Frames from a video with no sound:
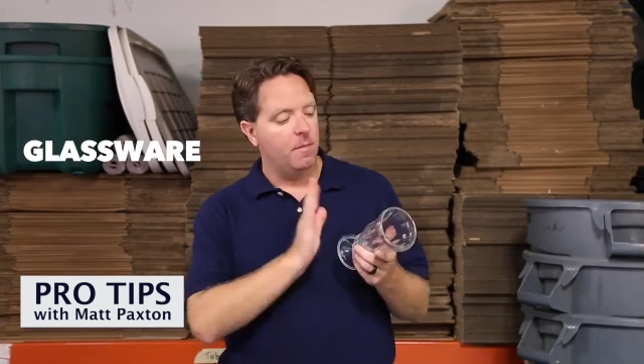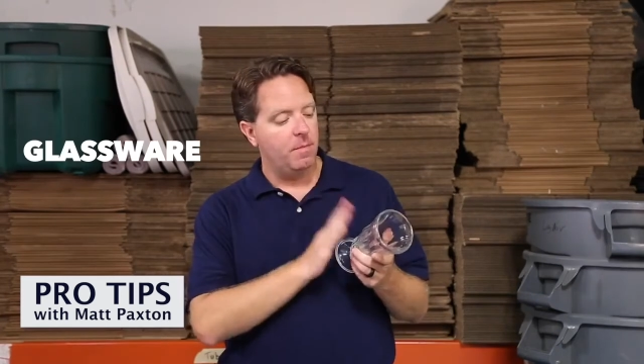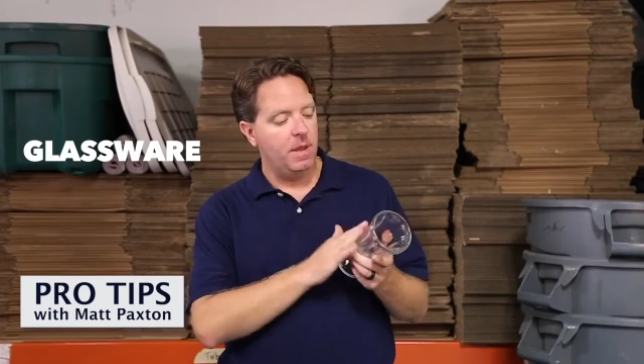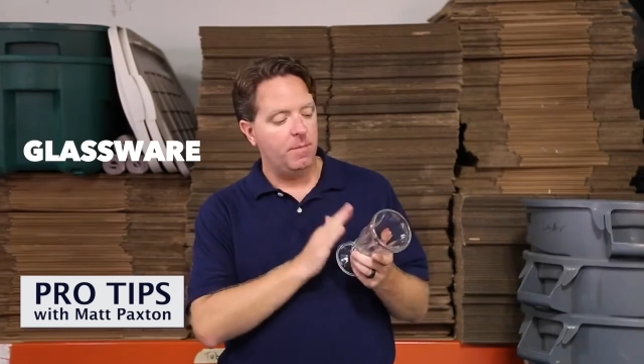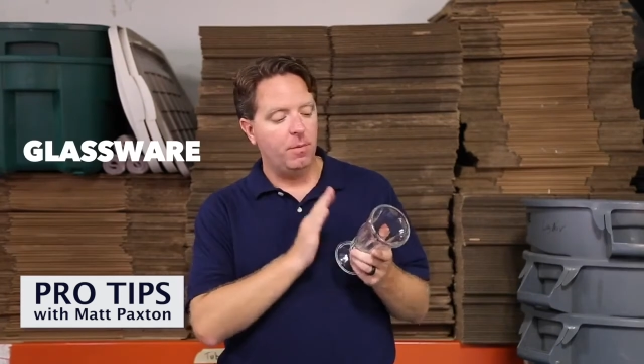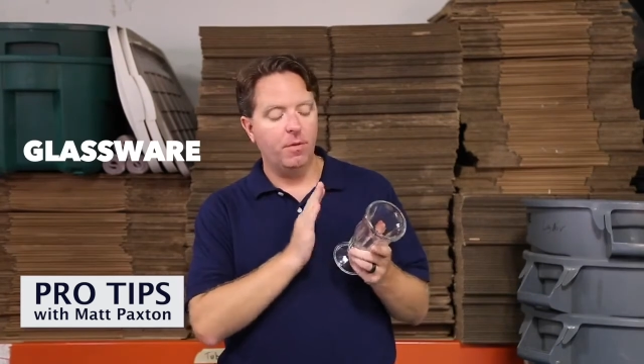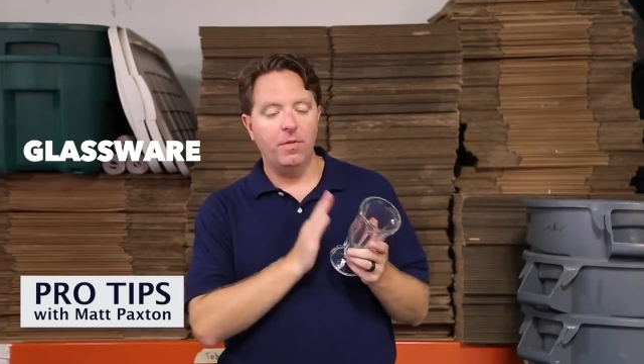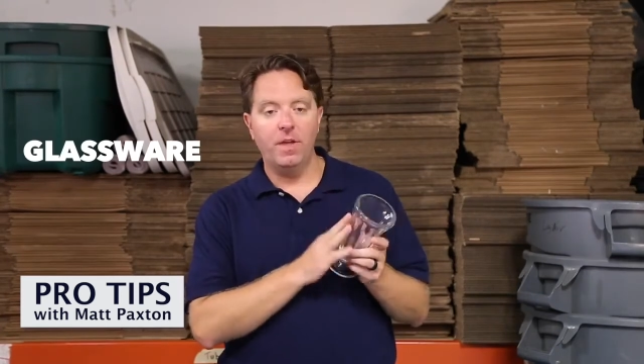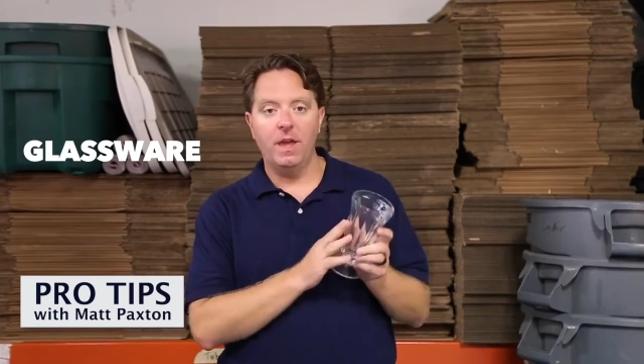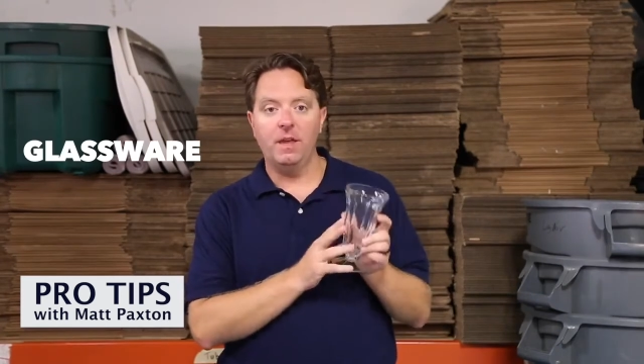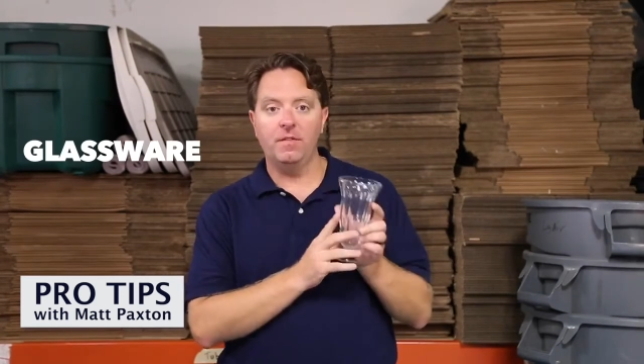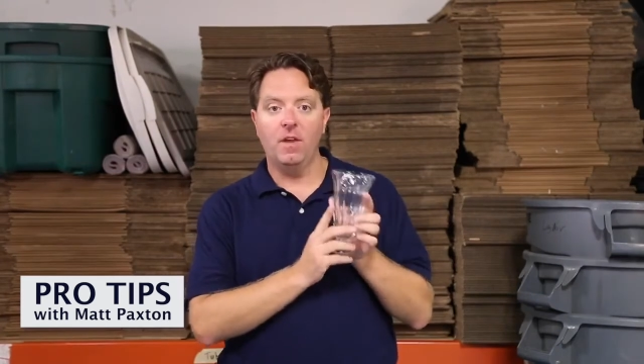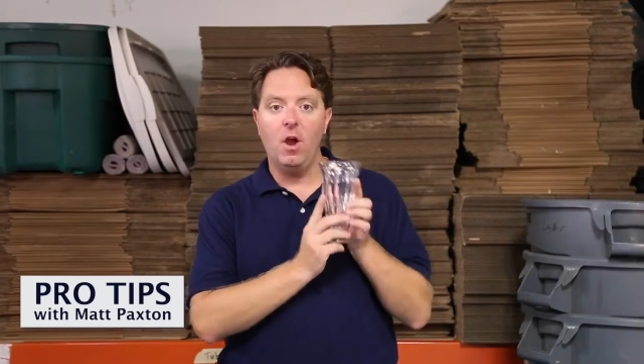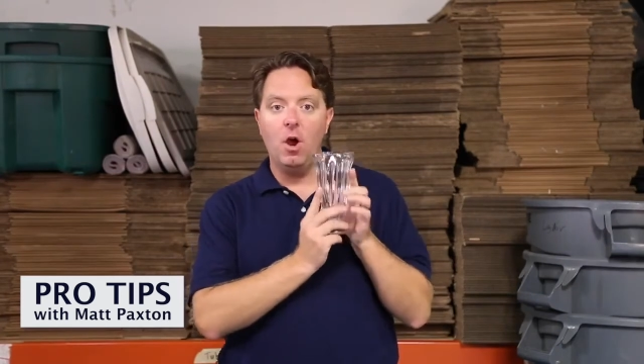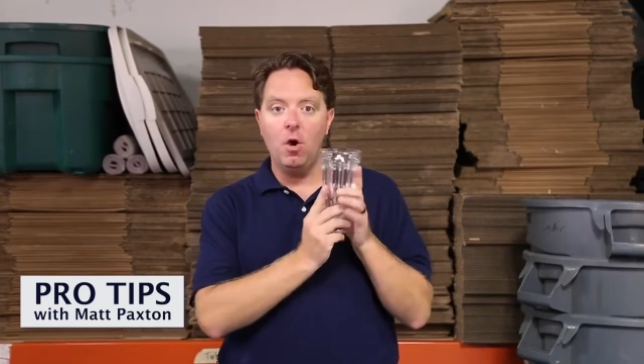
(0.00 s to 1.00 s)
People
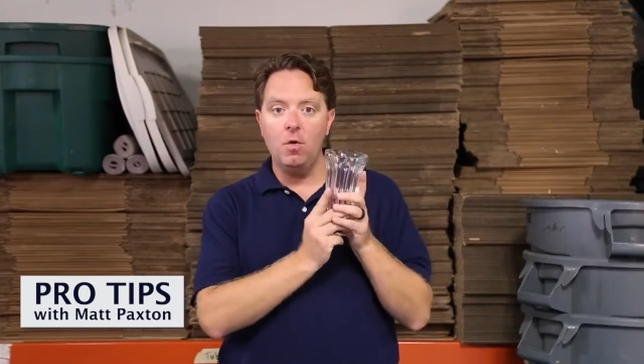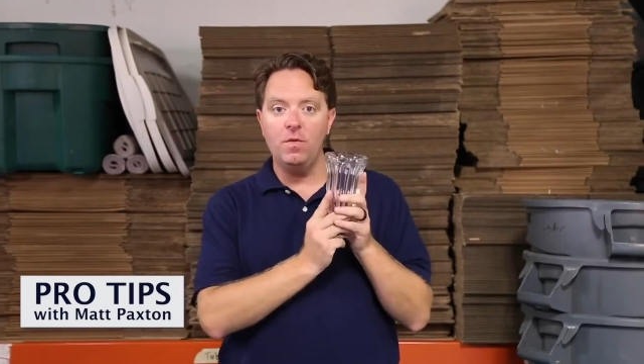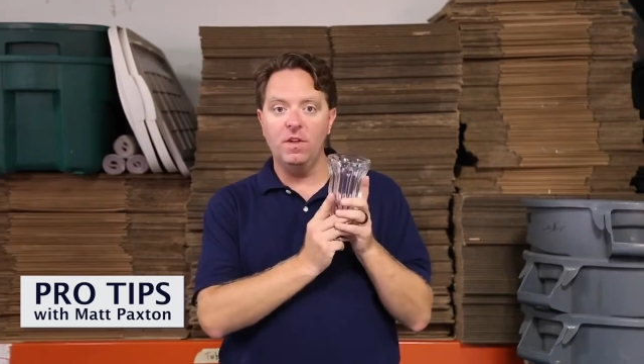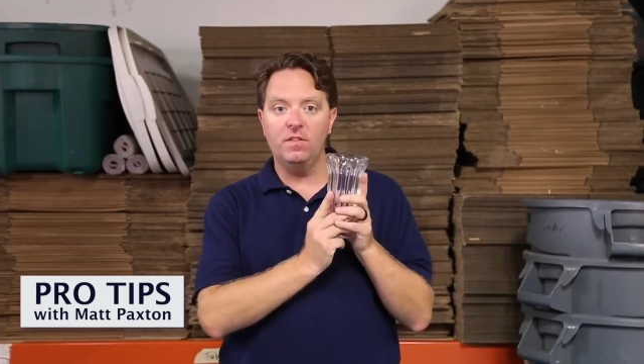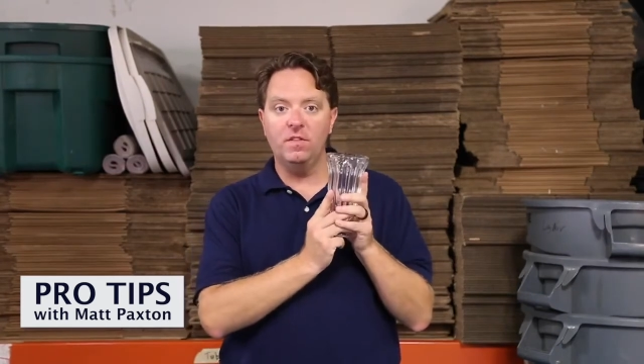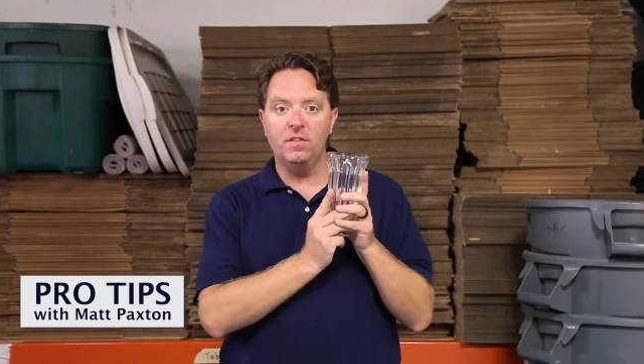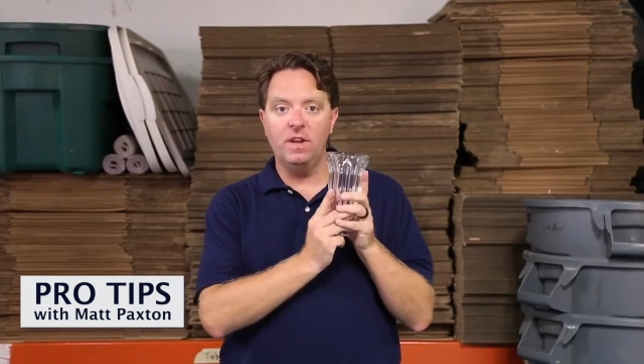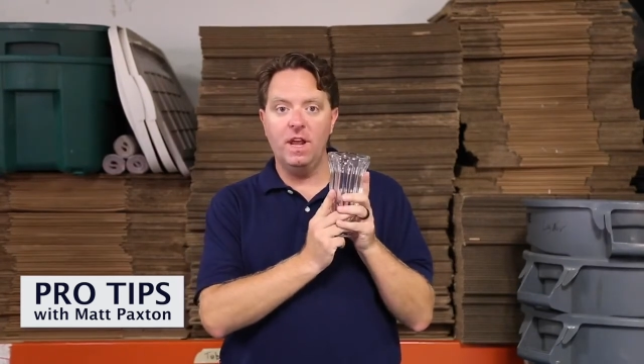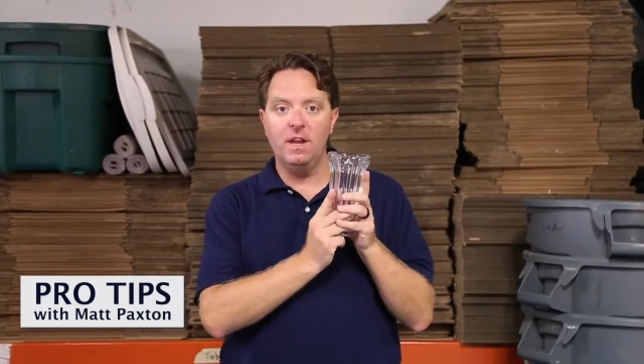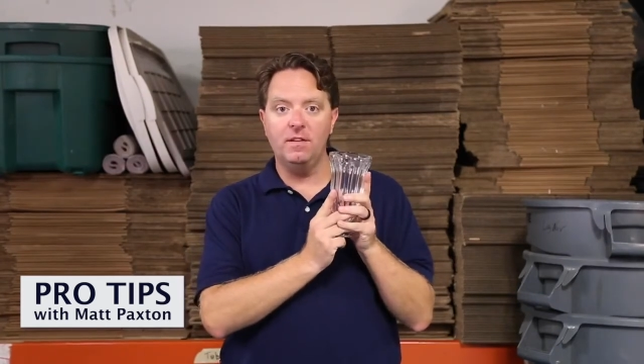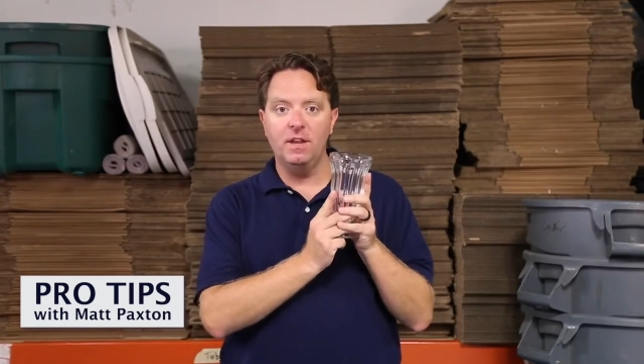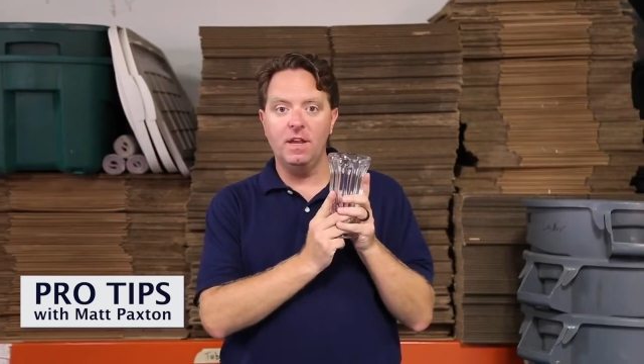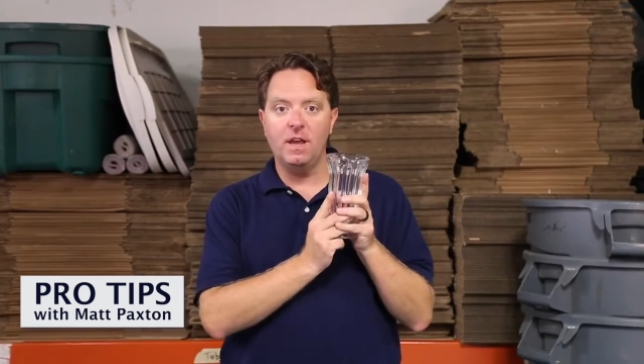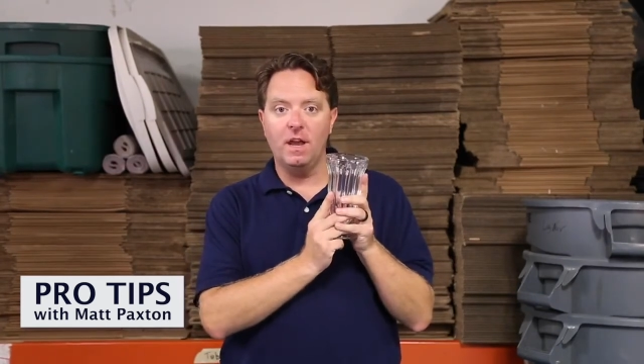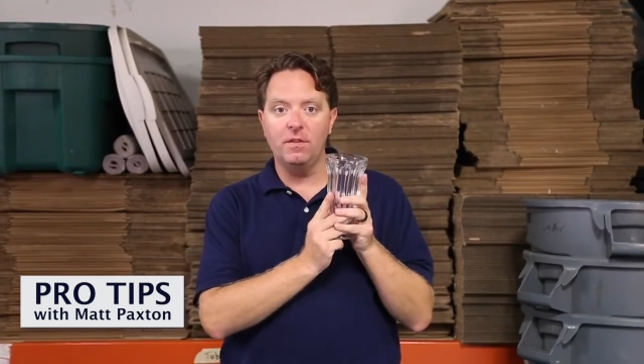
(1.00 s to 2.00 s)
think that, oh, this is an antique